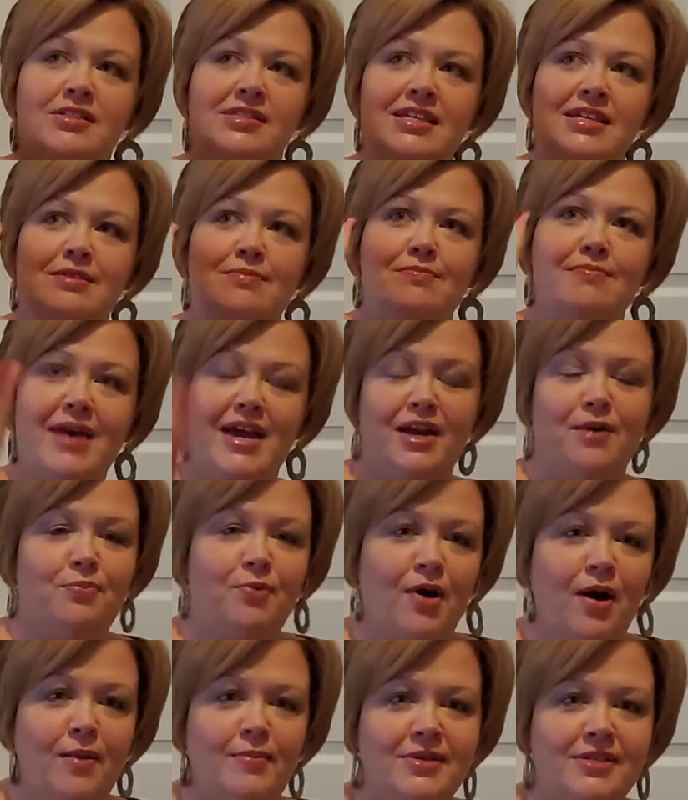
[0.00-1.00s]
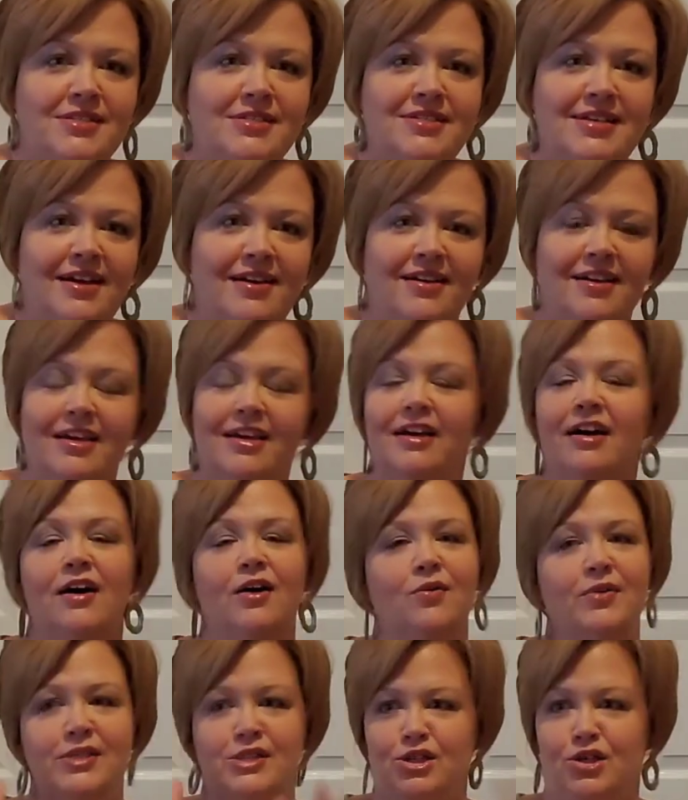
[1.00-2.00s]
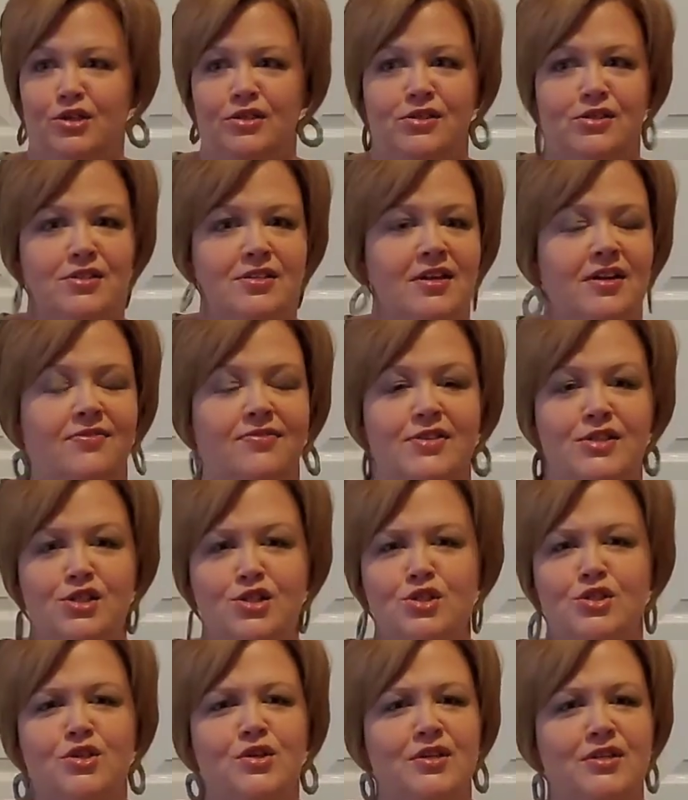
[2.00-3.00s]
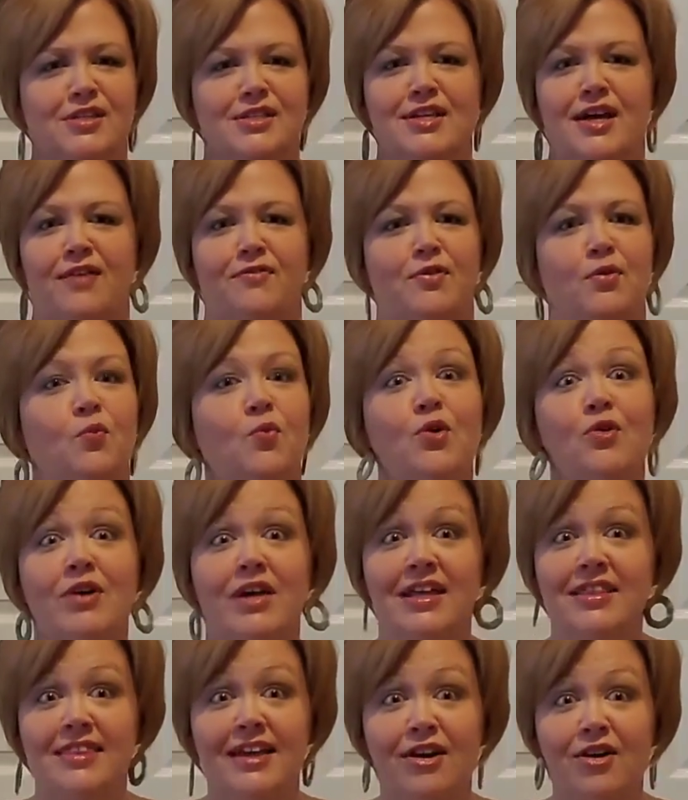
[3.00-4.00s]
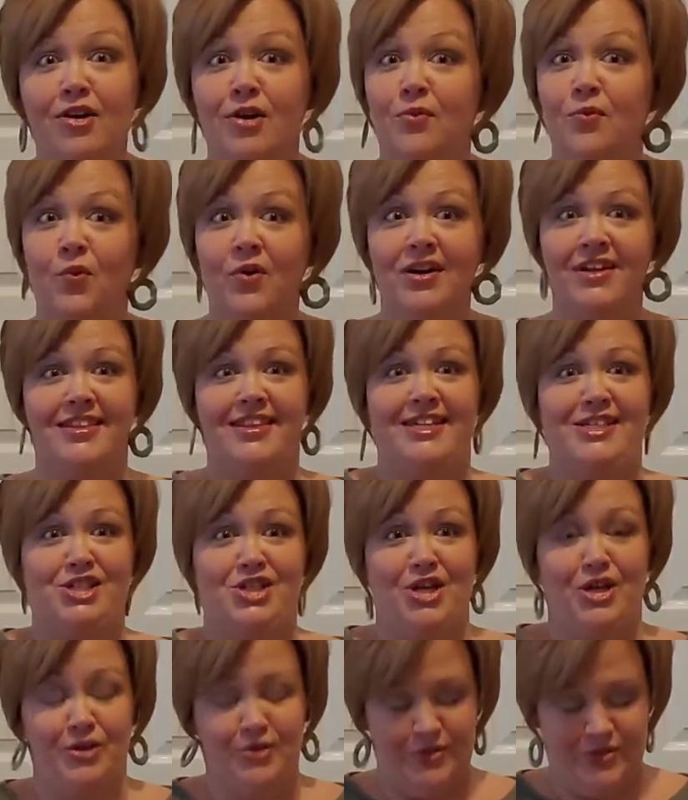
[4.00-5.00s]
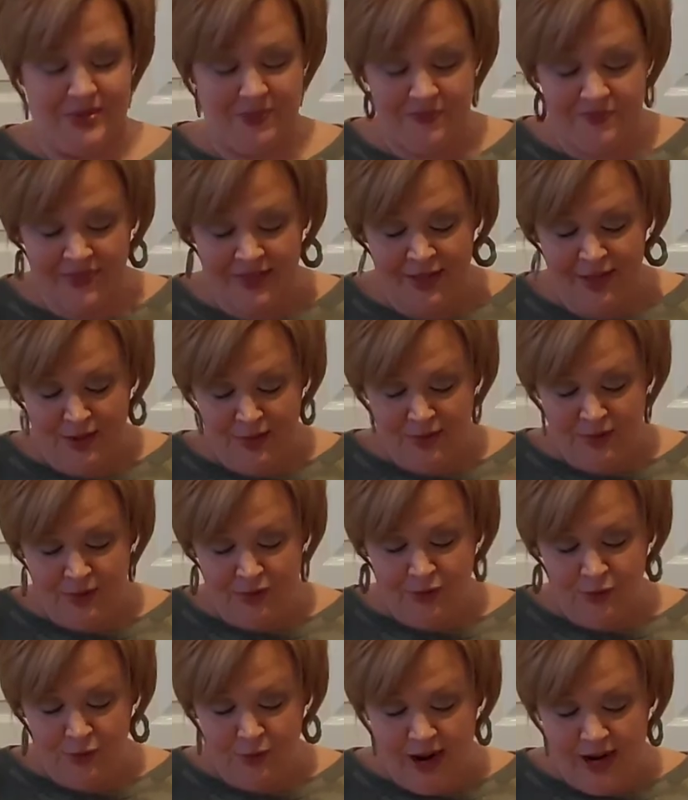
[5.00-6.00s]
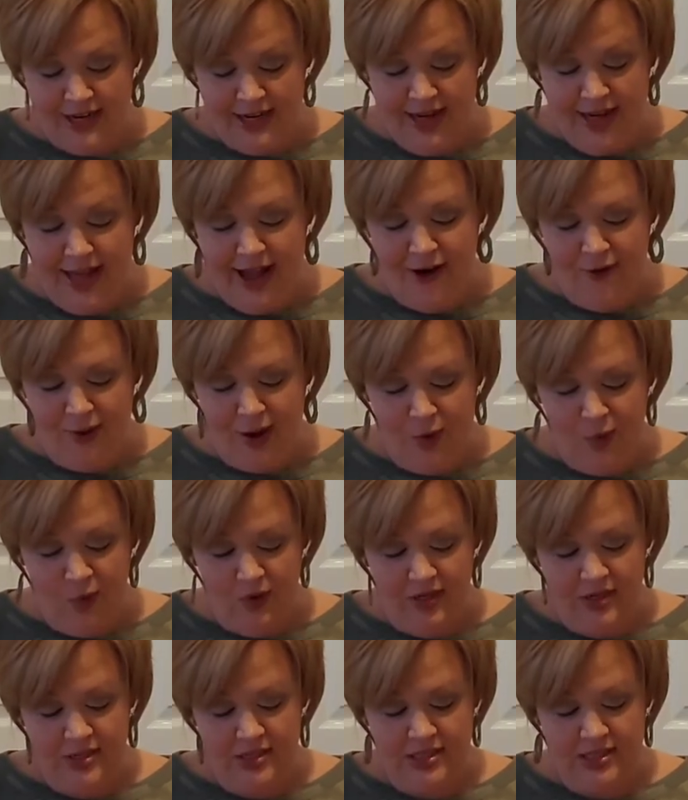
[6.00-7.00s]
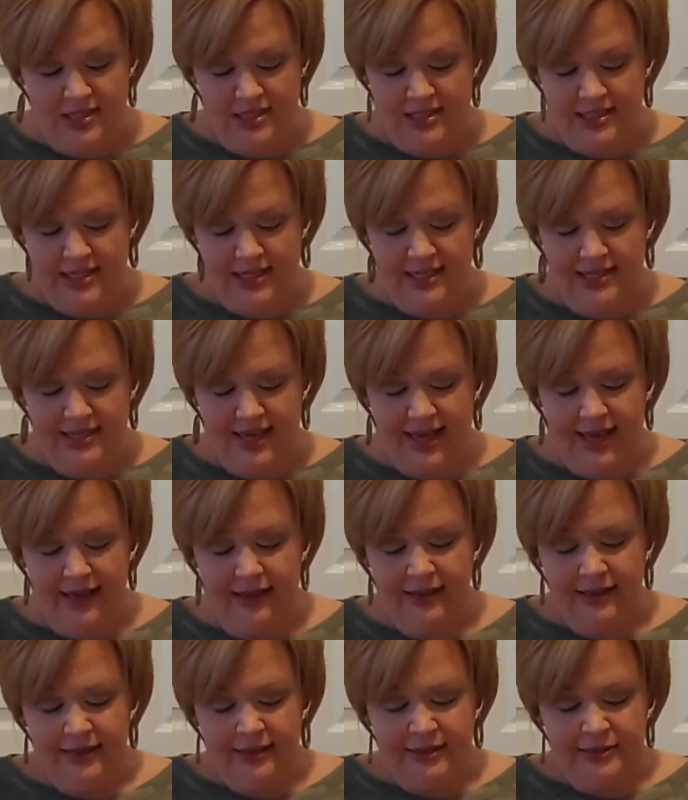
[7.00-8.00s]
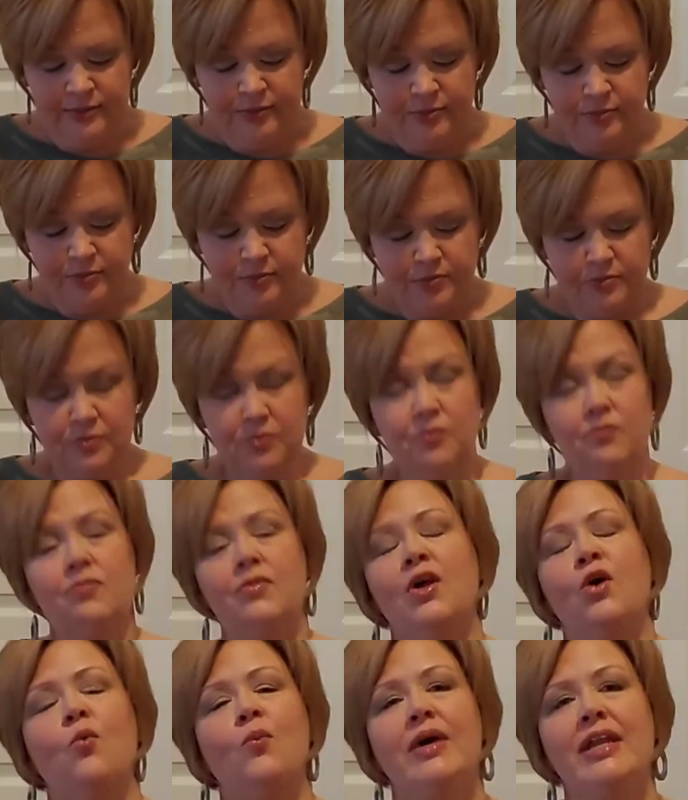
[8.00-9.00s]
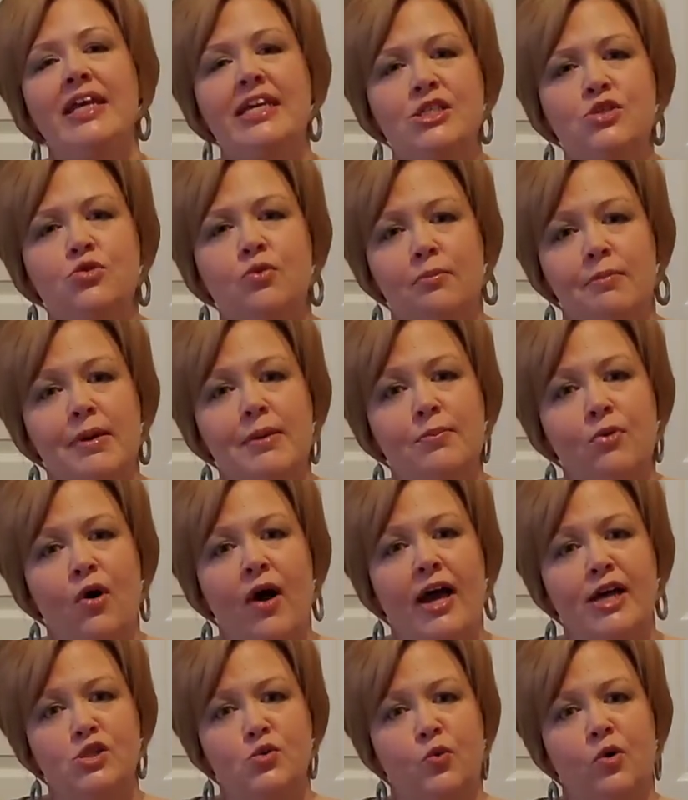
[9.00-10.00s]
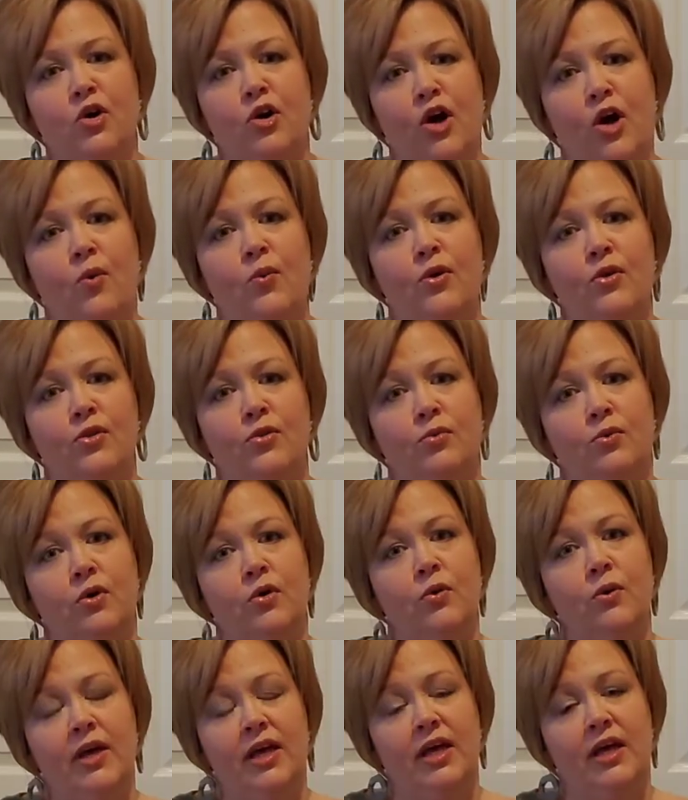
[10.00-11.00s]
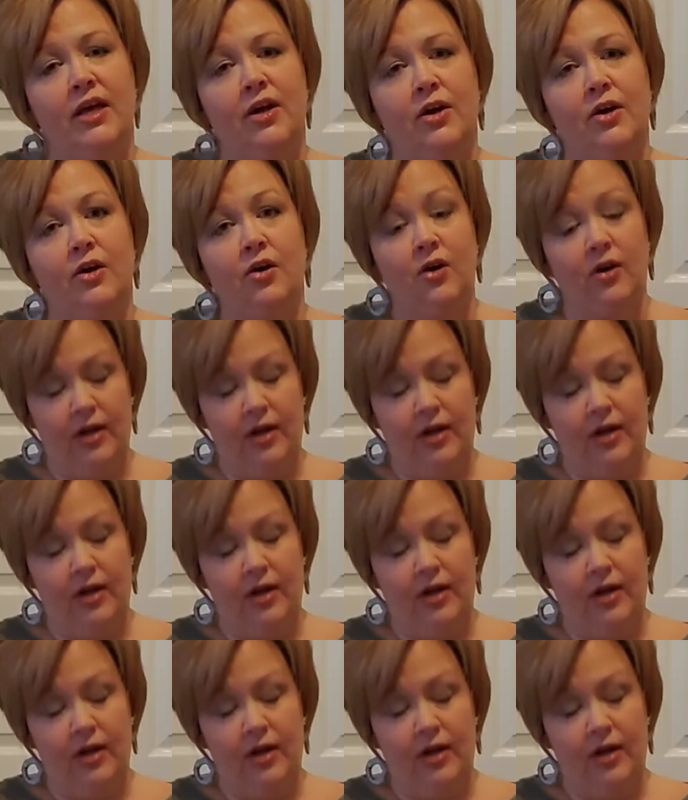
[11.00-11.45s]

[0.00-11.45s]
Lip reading: he had made a promise to, it's good stuff. It's just good stuff. And we'll get there in one of these years. But for right now, I want us to see that we need to remember as we're going through here